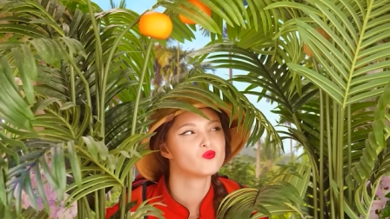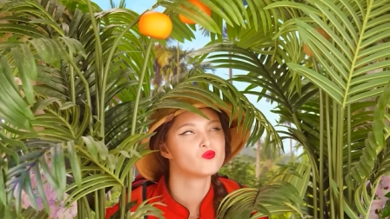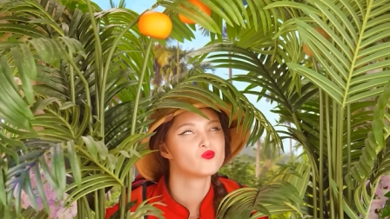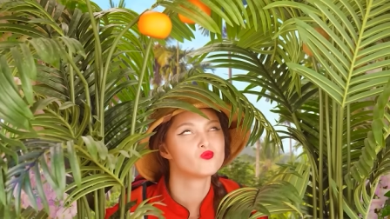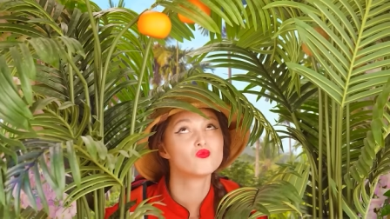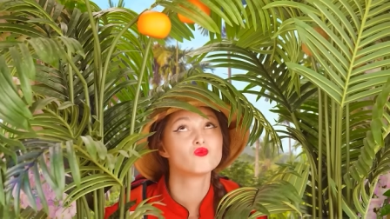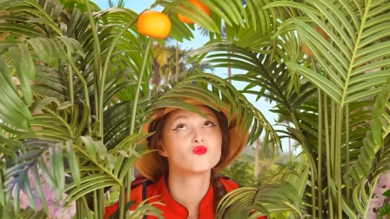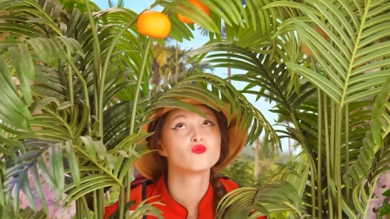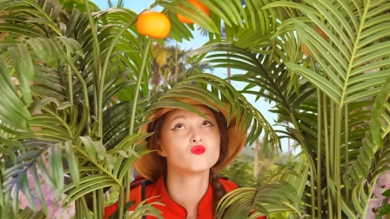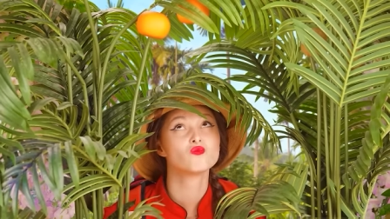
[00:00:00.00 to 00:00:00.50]

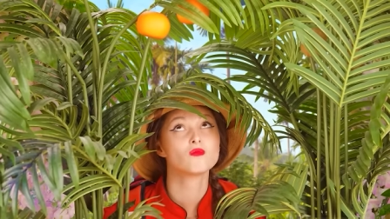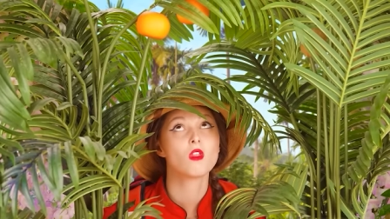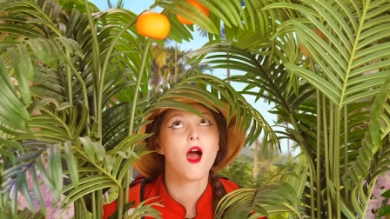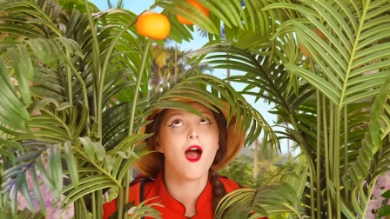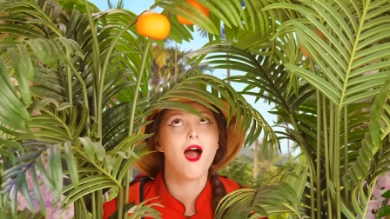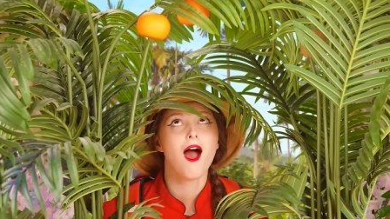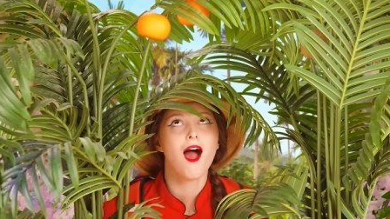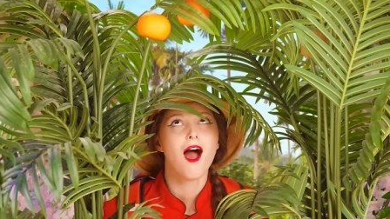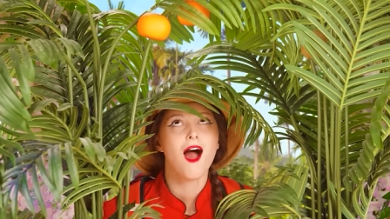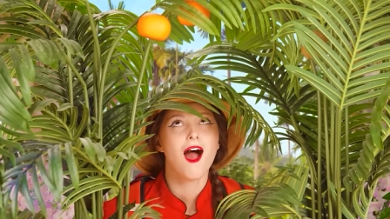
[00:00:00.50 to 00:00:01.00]

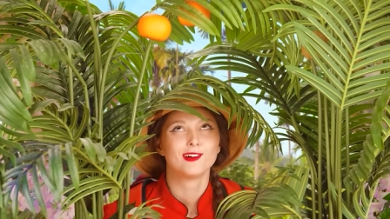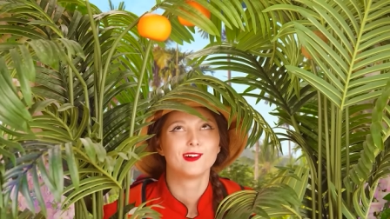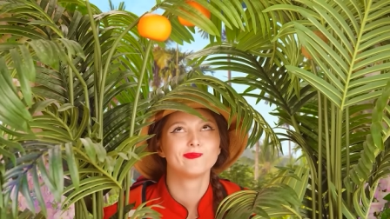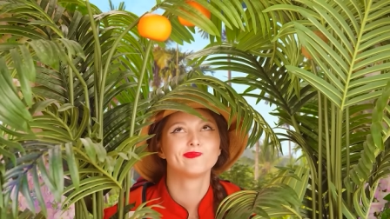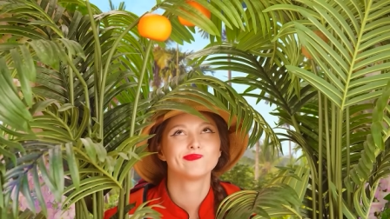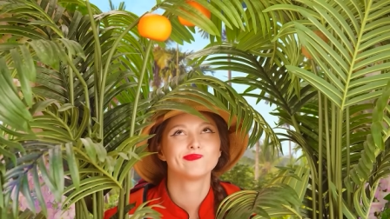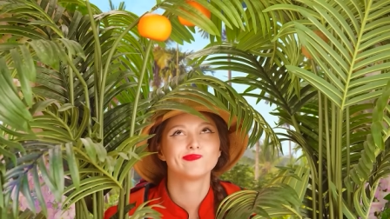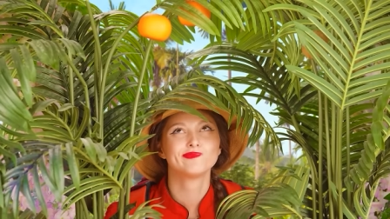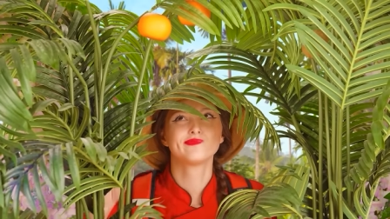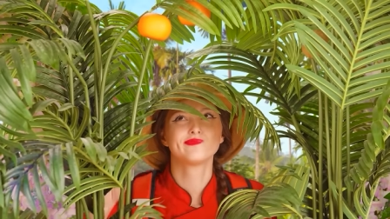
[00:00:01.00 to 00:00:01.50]
oranges?
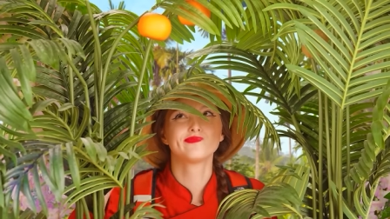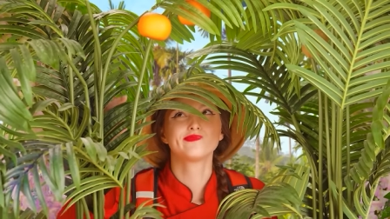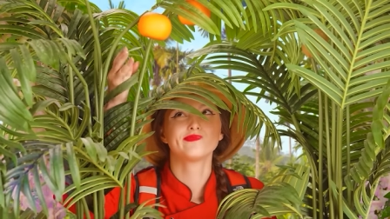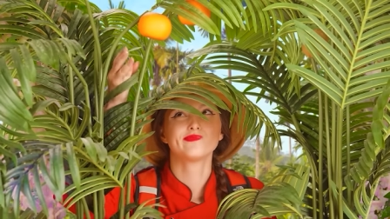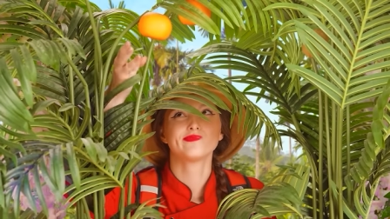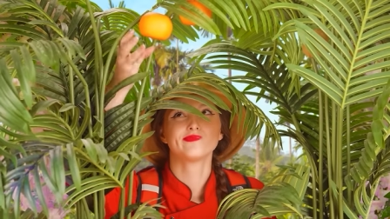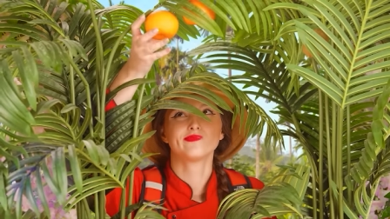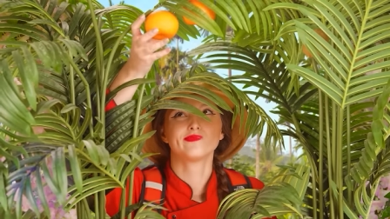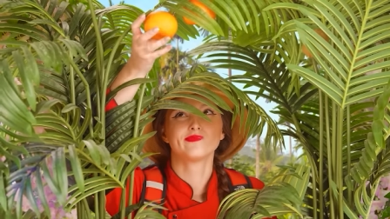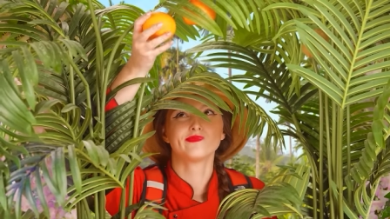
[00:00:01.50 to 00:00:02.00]
Oh,
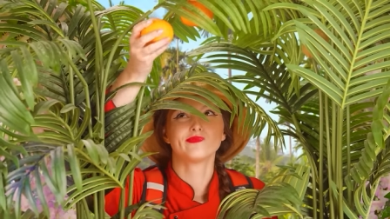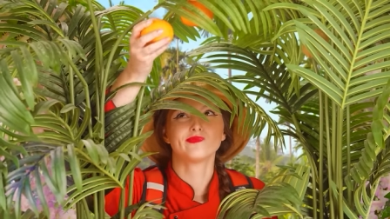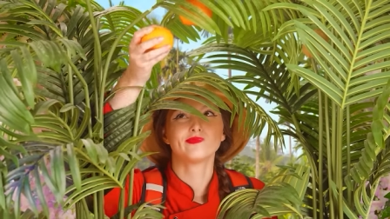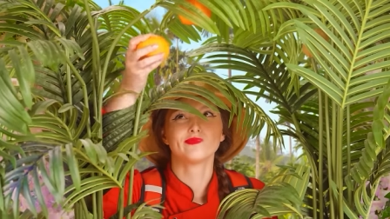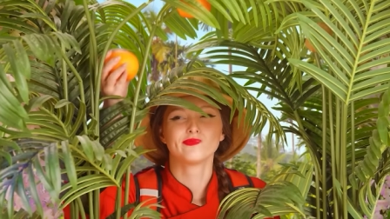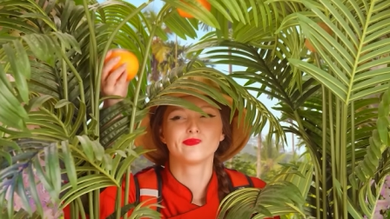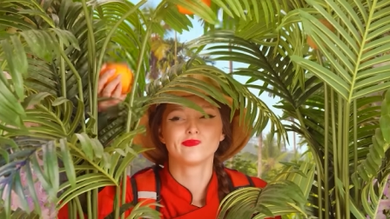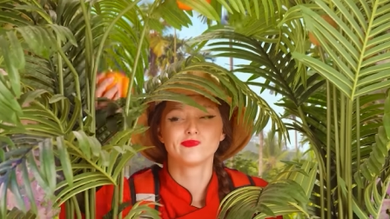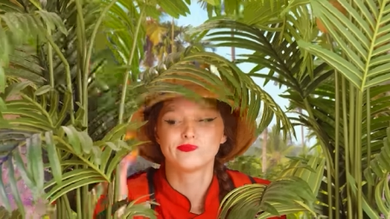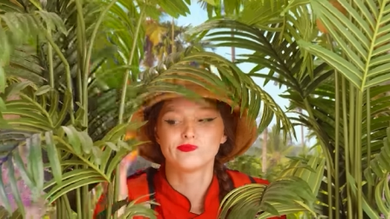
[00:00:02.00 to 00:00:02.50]
that's it.
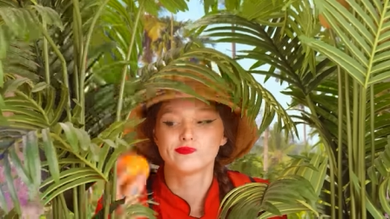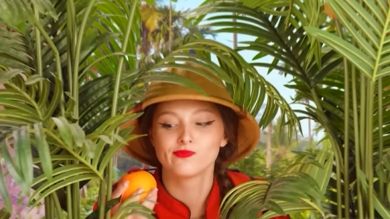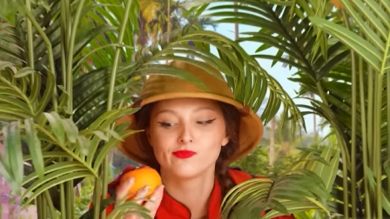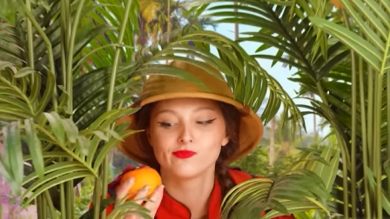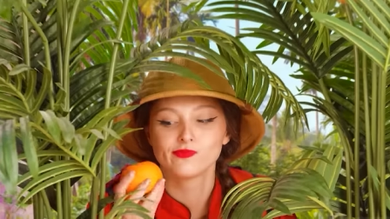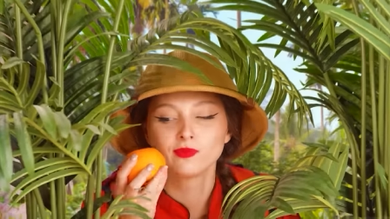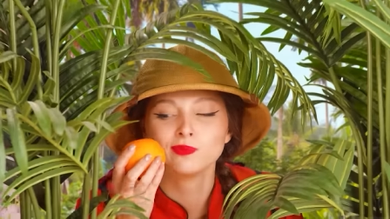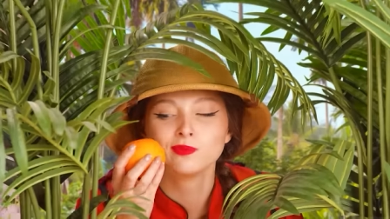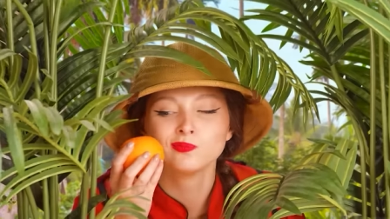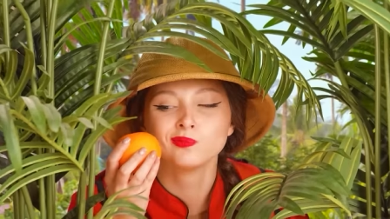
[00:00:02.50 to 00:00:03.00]
That's what
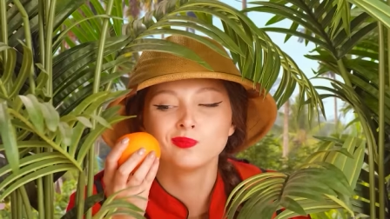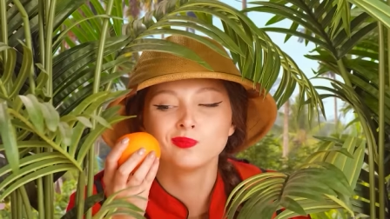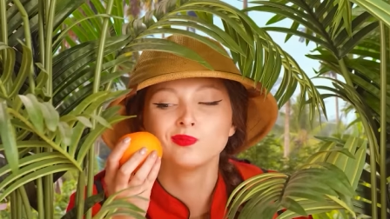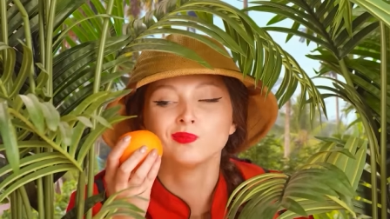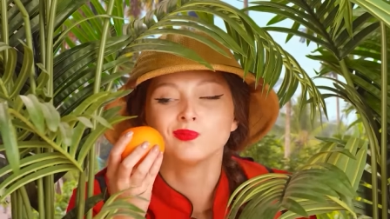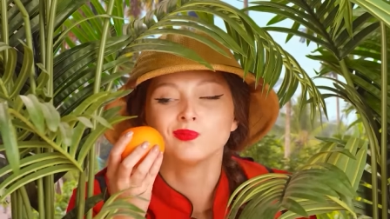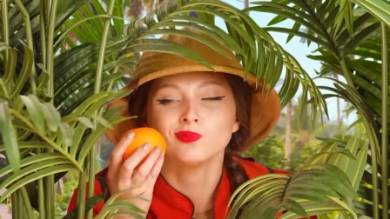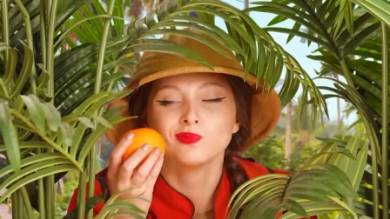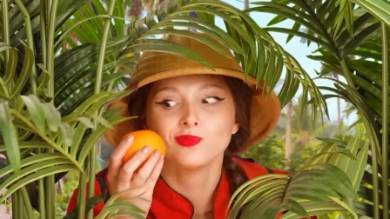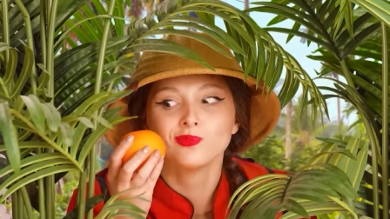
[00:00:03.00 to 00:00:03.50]
I need.
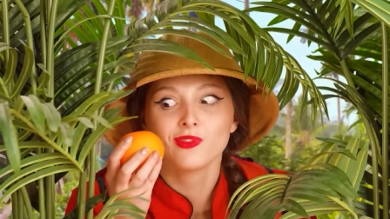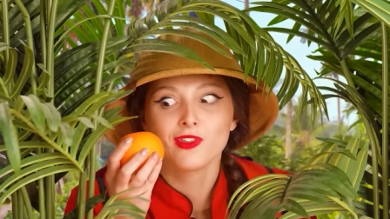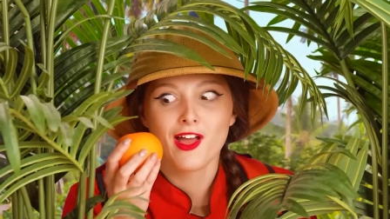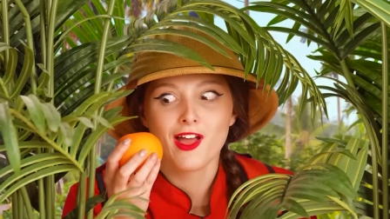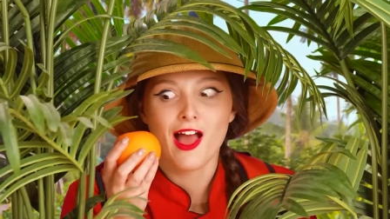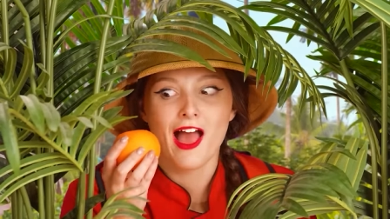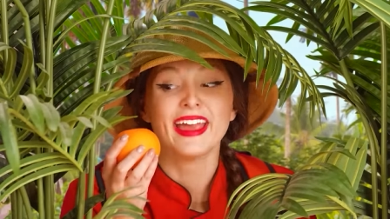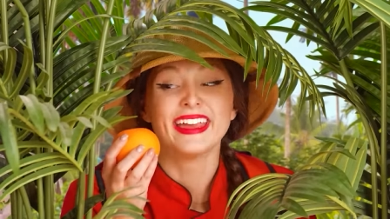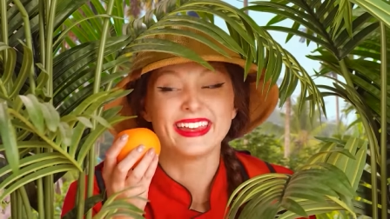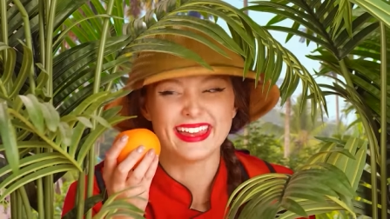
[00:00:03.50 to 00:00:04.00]

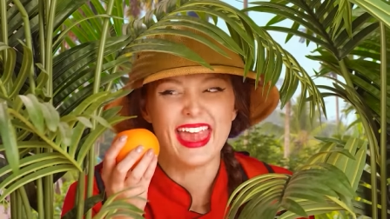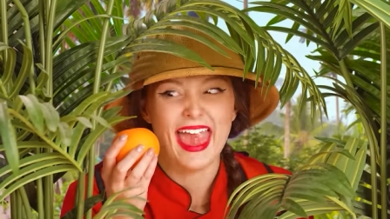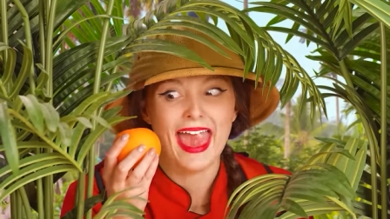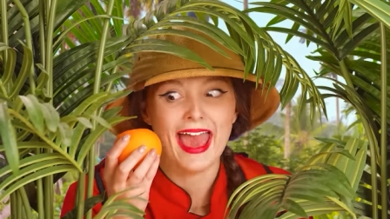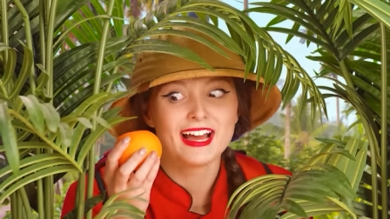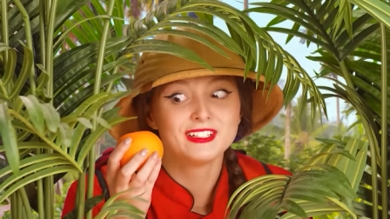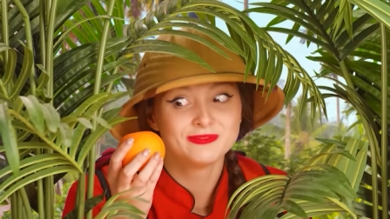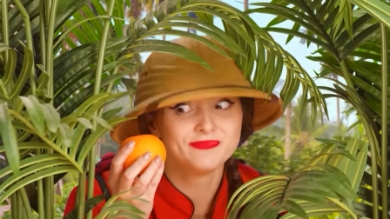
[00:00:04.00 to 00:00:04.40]
Perfect.